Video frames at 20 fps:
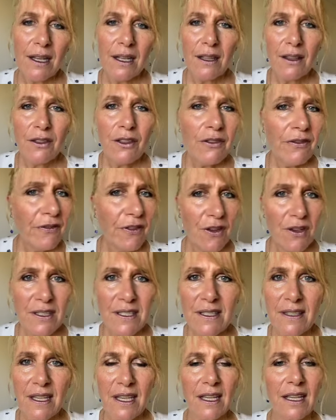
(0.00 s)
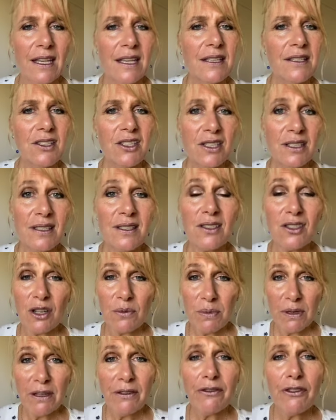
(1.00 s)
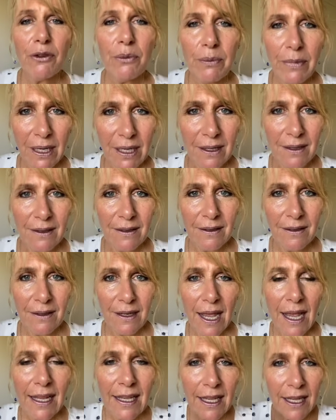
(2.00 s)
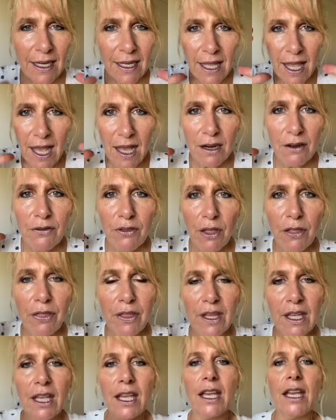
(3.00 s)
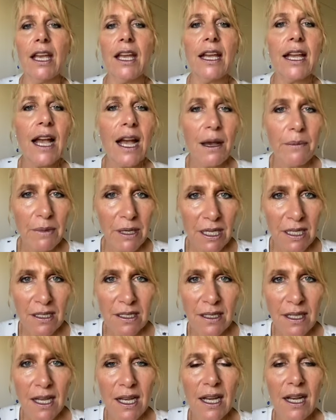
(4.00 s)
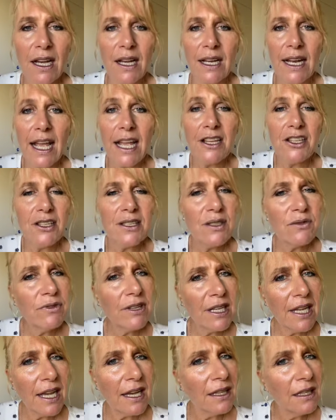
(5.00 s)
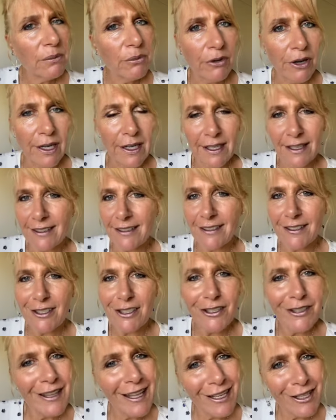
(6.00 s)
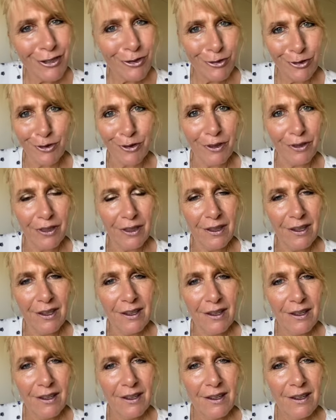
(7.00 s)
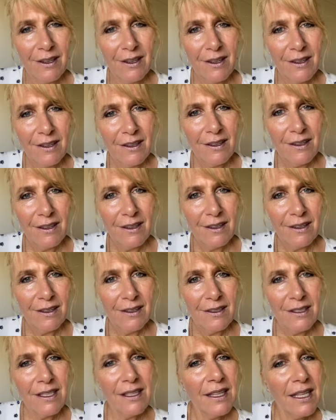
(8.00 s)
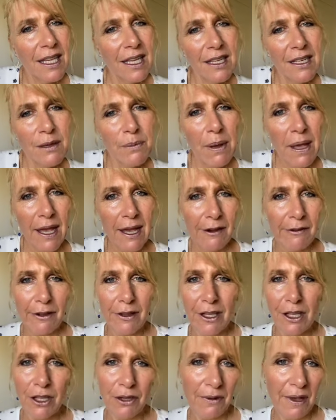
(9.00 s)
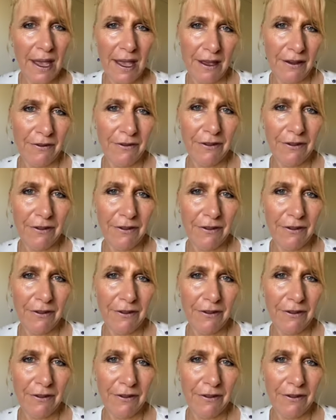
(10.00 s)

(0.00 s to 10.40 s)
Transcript: the first thing is just stopping for a minute and getting out of the thinking and coming into the heart and just recalibrating to that truth, to the inner power that you have.